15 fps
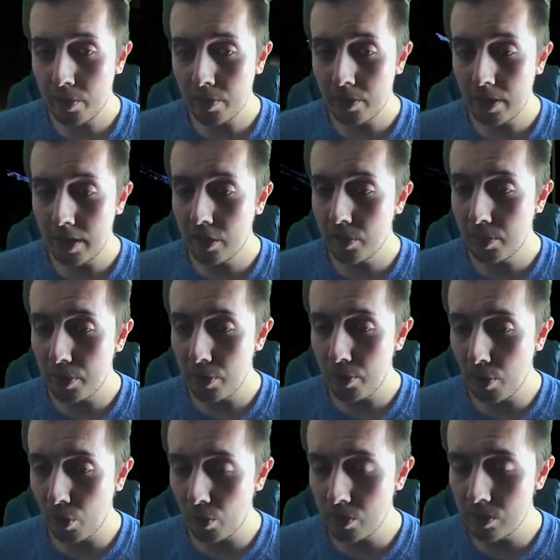Hey, oh, blue
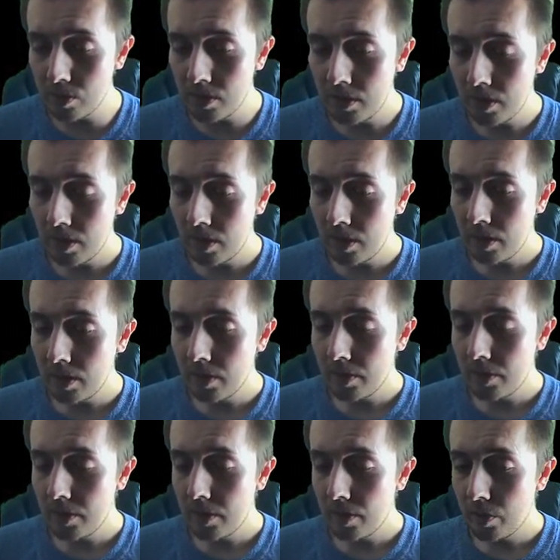boards.
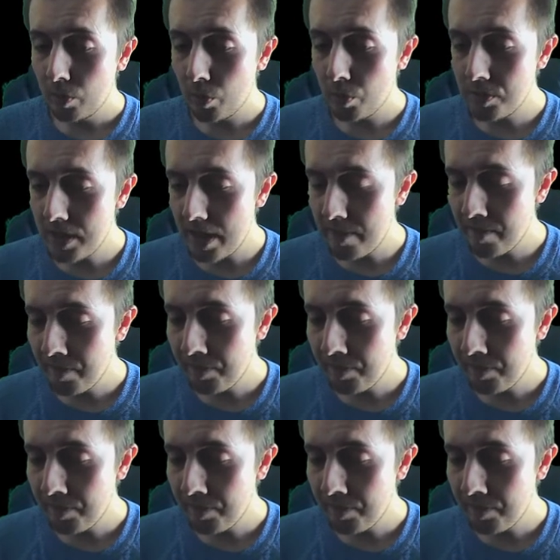What are we saying?